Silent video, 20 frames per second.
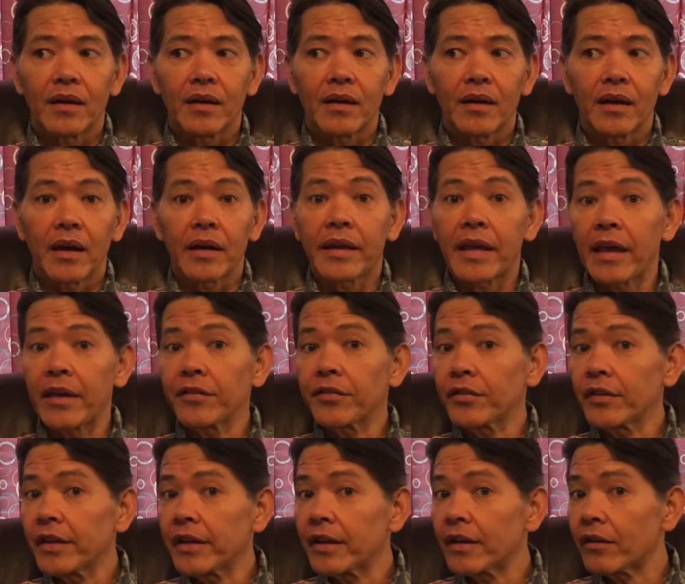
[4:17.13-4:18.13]

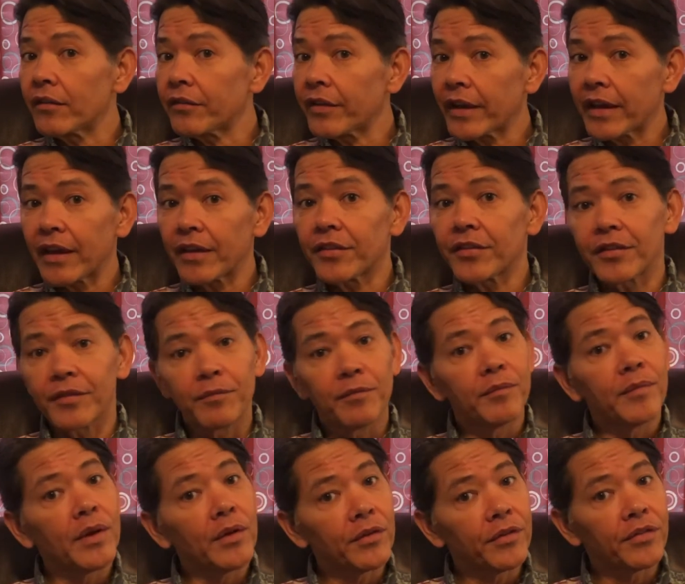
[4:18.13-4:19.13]
Occasionally on vacation,
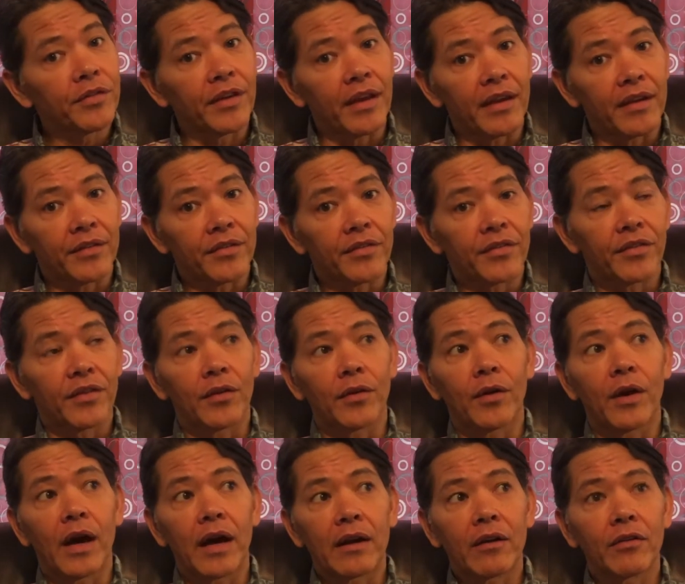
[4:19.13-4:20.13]
milkshakes. So
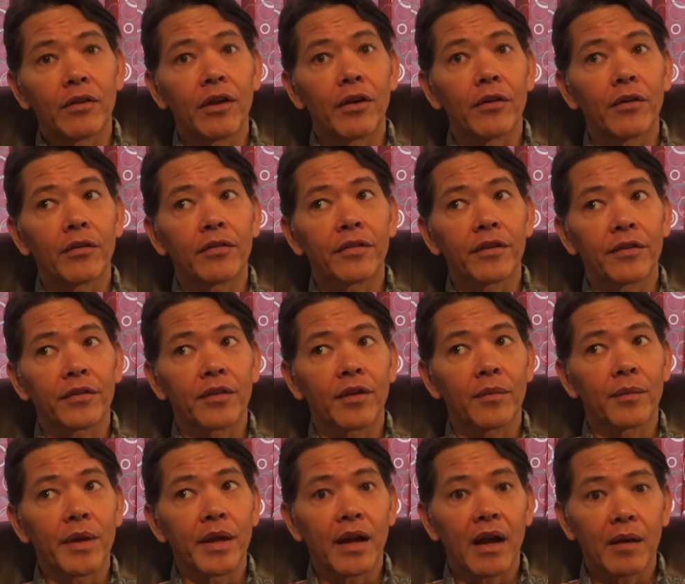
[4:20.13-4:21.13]
I don't know if there's going to be
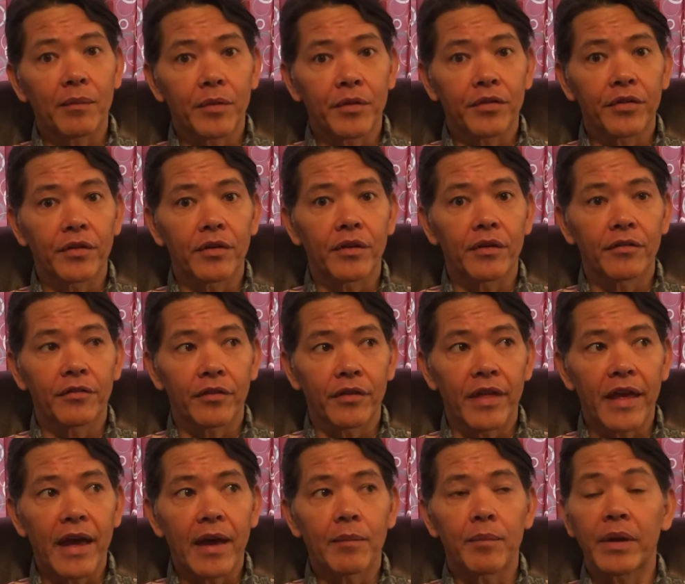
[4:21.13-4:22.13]
an opportunity for
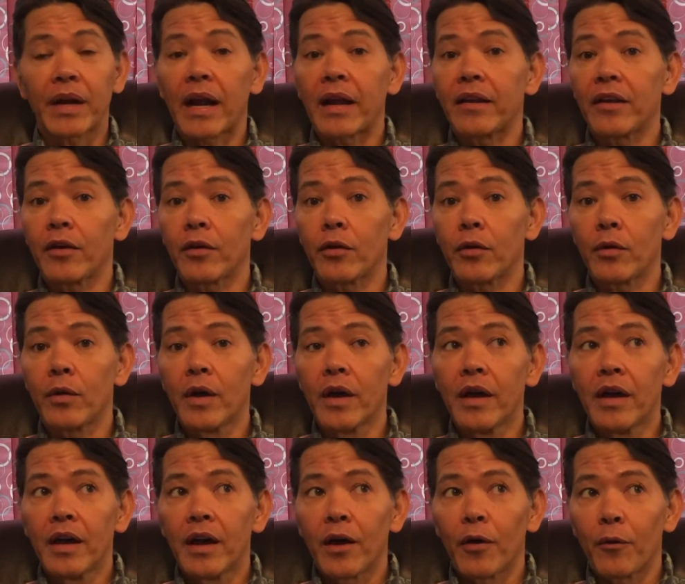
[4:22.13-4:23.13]
that, but I know
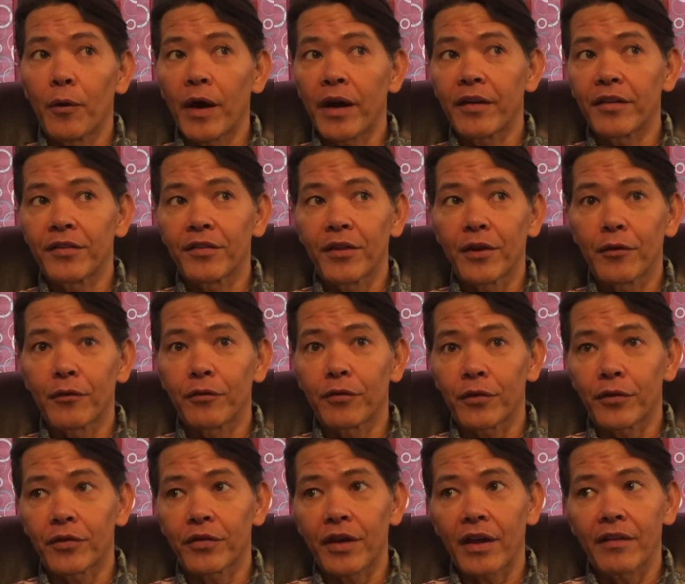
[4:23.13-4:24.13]
Hawaii is known for
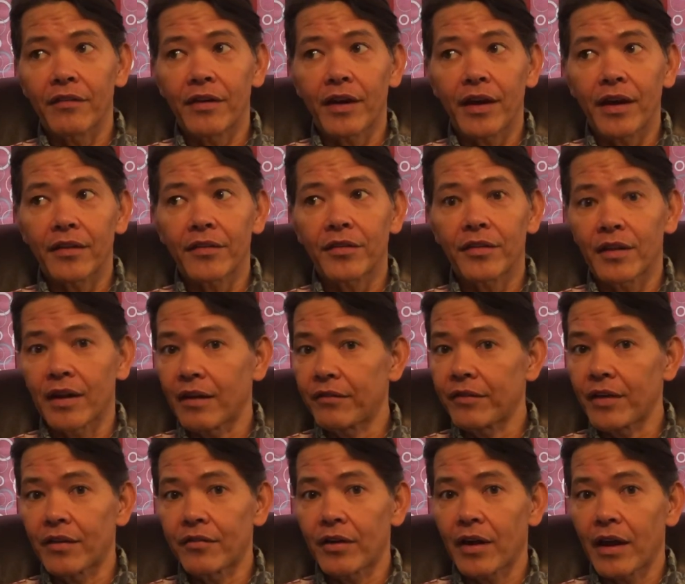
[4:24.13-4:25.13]
shave ice, and I've
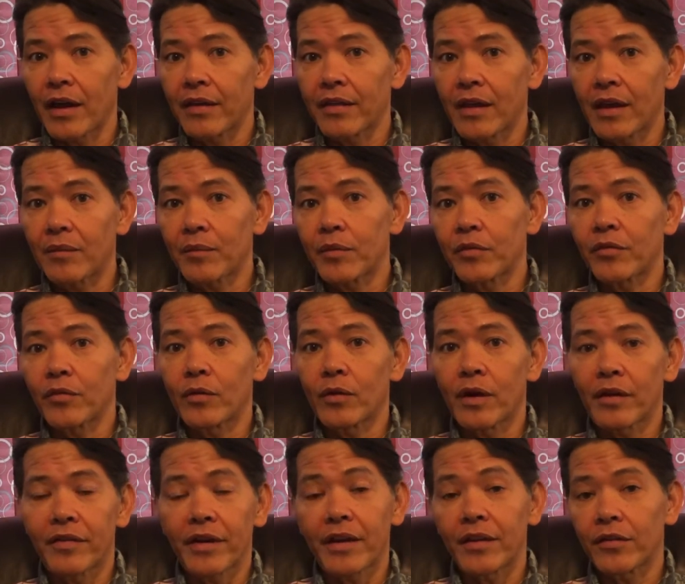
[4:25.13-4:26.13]
never had that before.
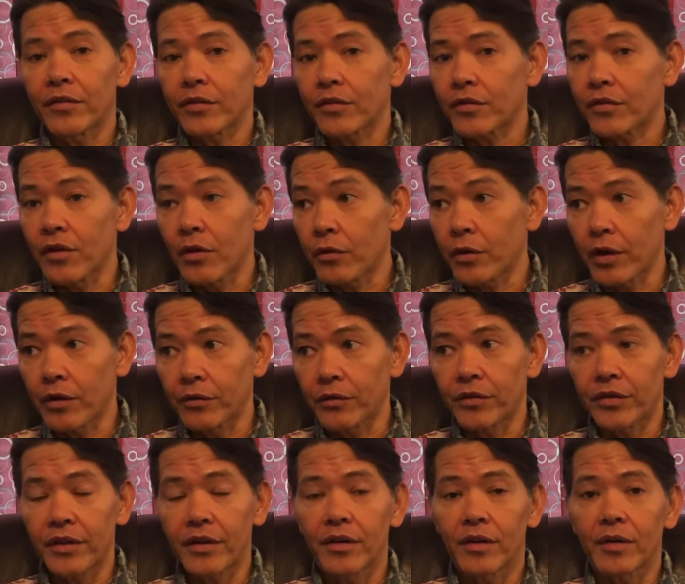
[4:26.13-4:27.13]
I've had snow cones
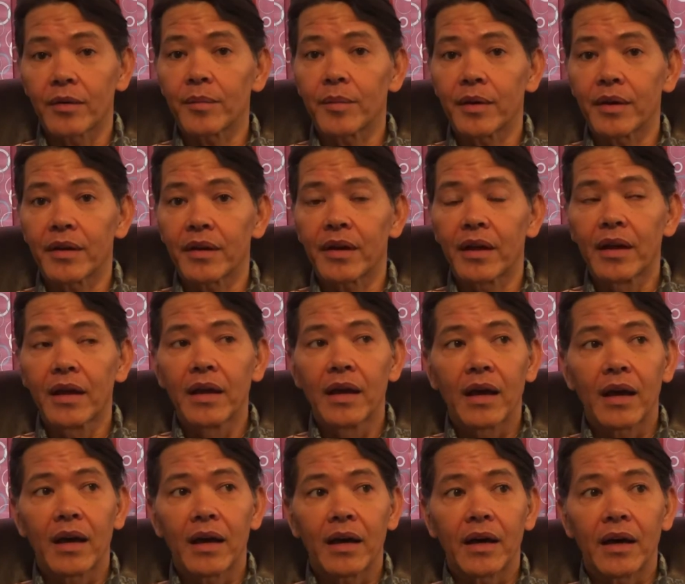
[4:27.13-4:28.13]
here, but
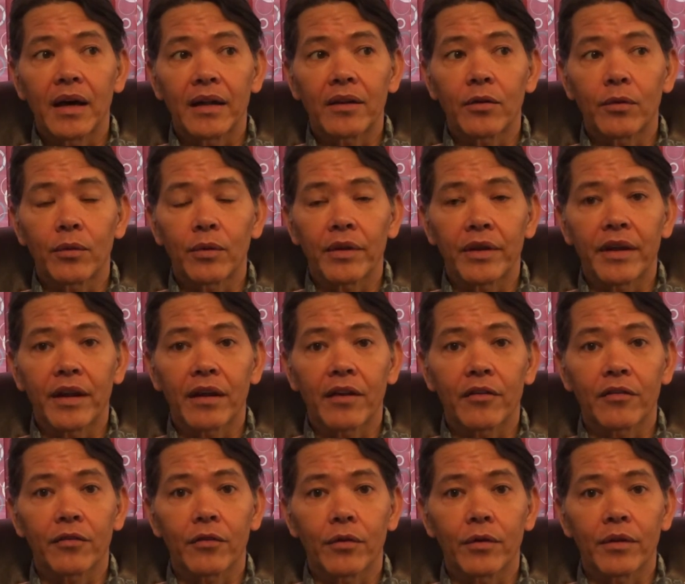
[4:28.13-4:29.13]
I don't really care
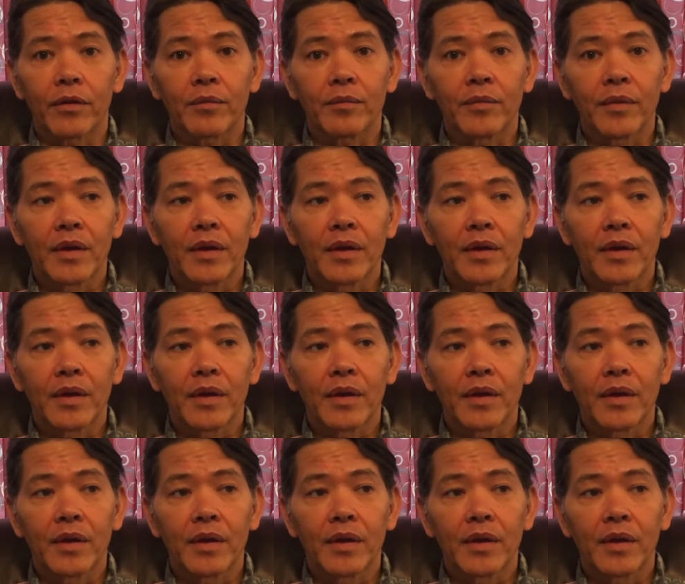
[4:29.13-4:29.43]
for them.